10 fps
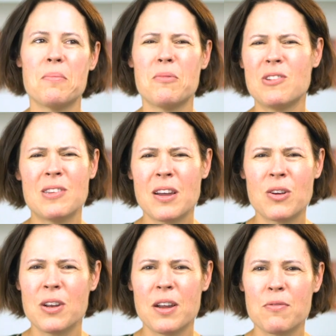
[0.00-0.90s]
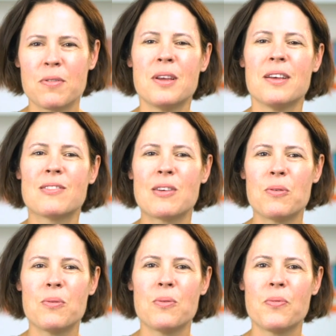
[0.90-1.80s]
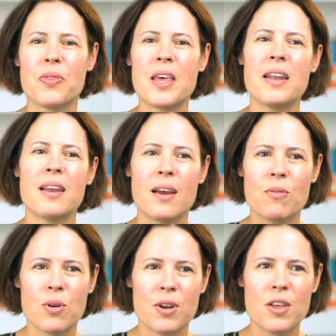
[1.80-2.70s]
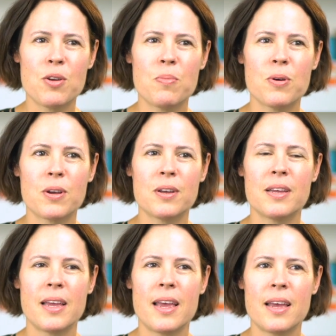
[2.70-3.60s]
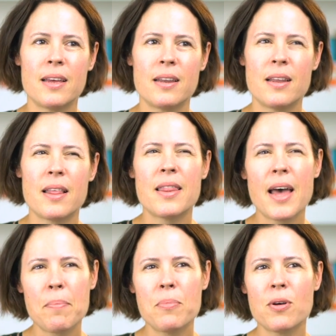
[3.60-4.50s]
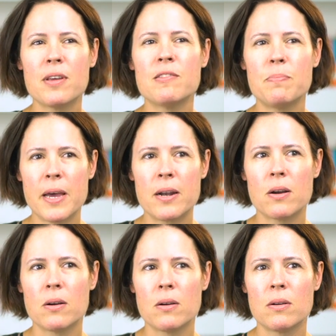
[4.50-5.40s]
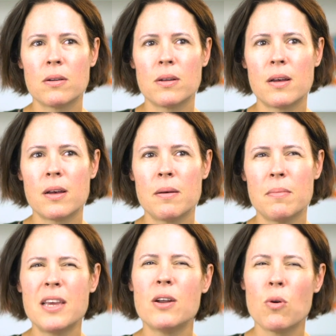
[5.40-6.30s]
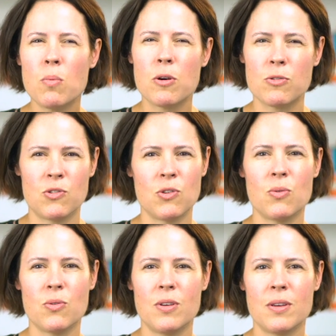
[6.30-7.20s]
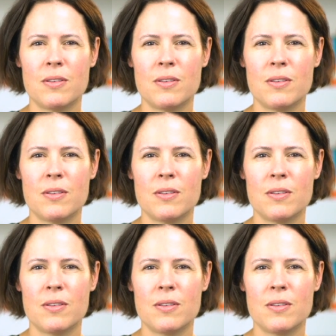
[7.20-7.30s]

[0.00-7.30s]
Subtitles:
which is not good enough. So then I wrote another book, and that book is better. It almost sold.